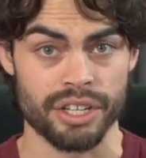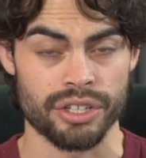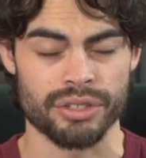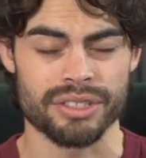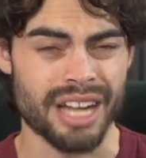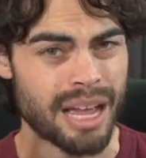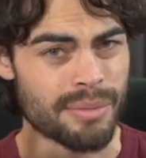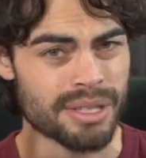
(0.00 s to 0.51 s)

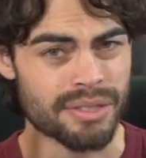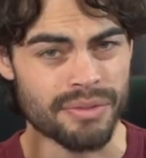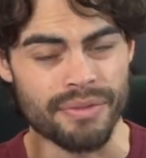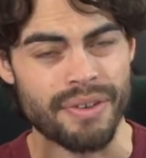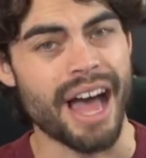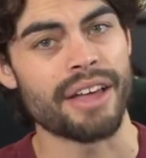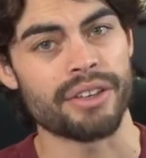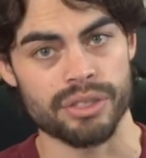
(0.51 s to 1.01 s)
Your time is
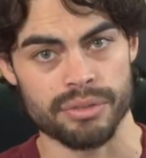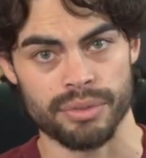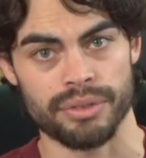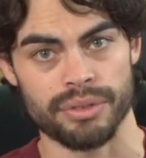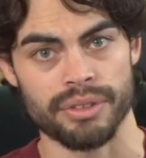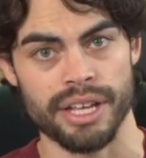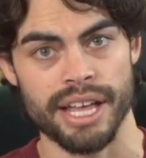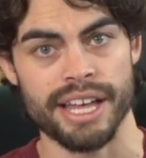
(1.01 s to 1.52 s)

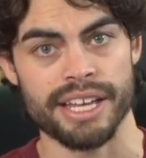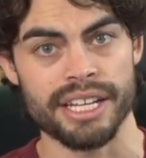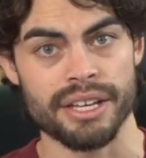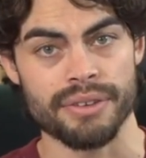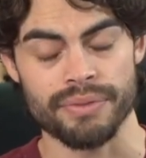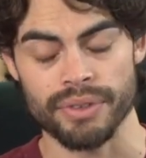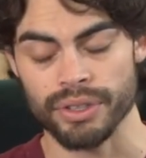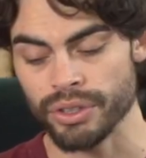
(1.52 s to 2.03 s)
valuable. And
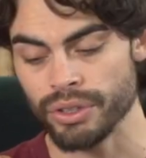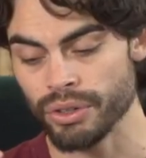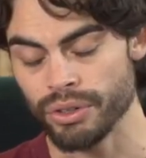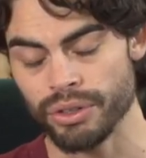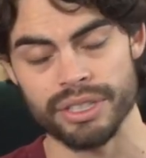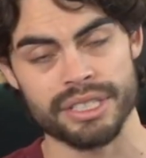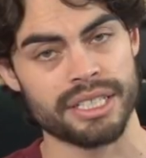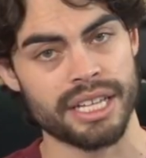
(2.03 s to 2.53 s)
if a
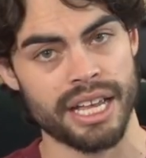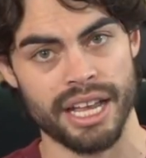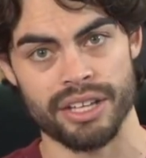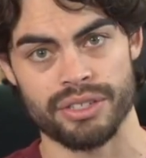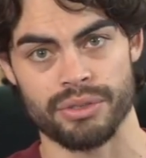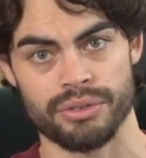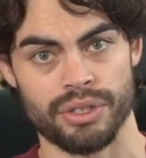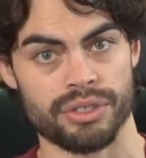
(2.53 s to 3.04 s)
girl has
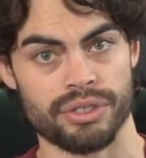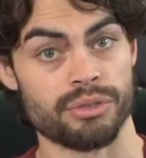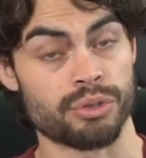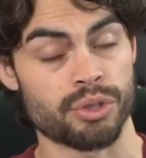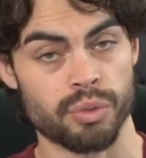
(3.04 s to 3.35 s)
canceled on you